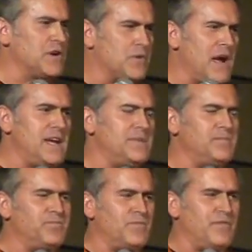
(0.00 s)
a great
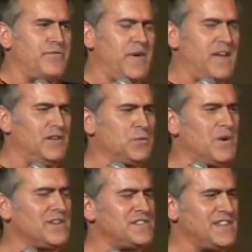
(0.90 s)
failed
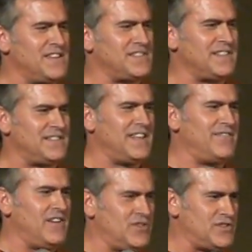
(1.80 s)
one season
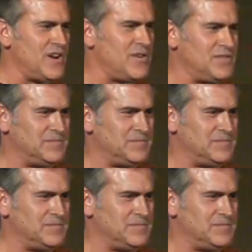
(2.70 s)
TV show.